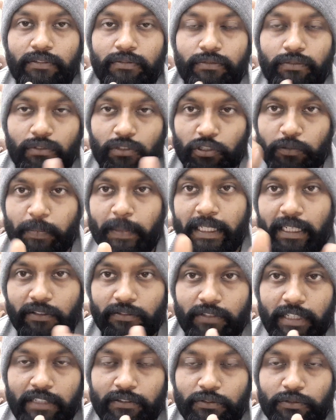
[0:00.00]
4-speed and
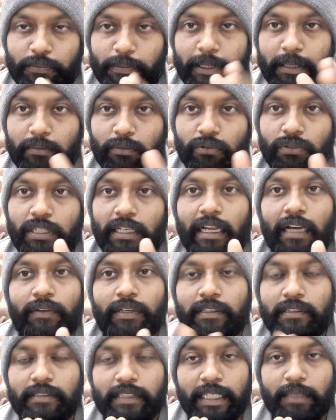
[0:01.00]
5-speed both are
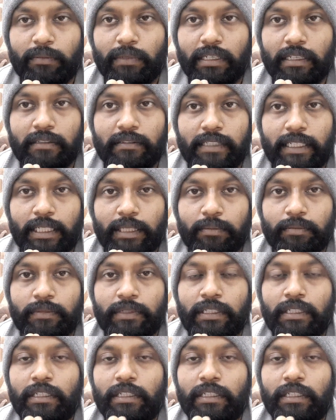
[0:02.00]
having same clutch setup.